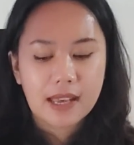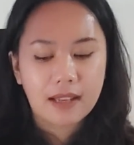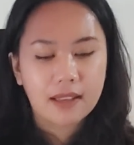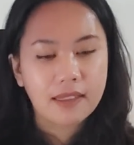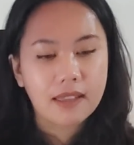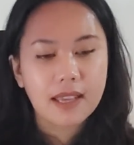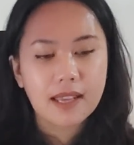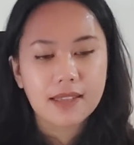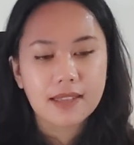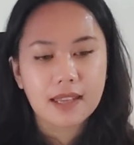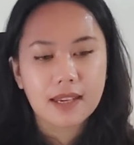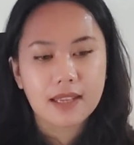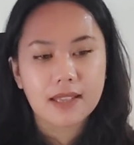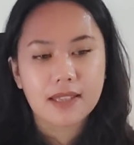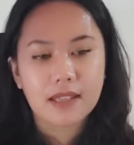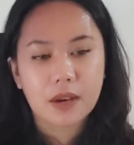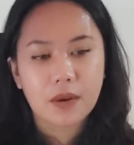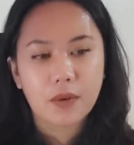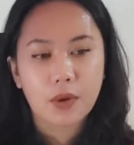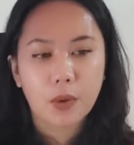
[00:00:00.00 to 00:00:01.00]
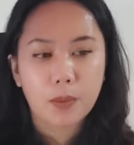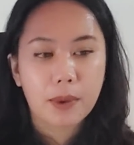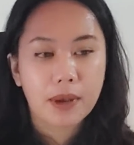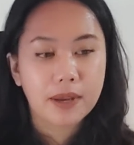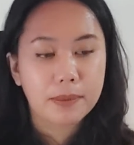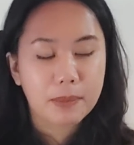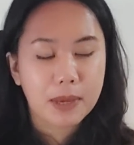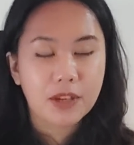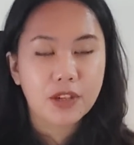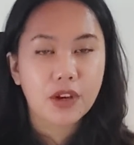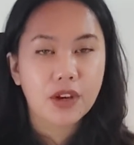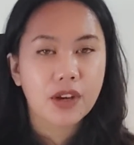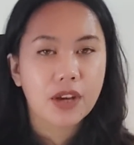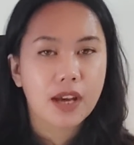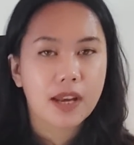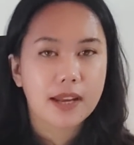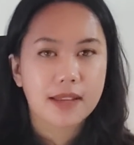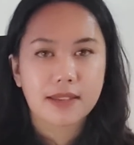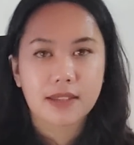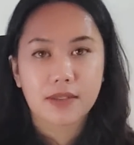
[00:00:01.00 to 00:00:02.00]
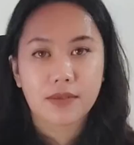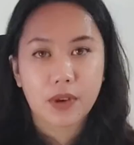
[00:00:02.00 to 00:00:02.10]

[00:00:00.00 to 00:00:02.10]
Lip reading: And the thing is that in tarot, major arcanas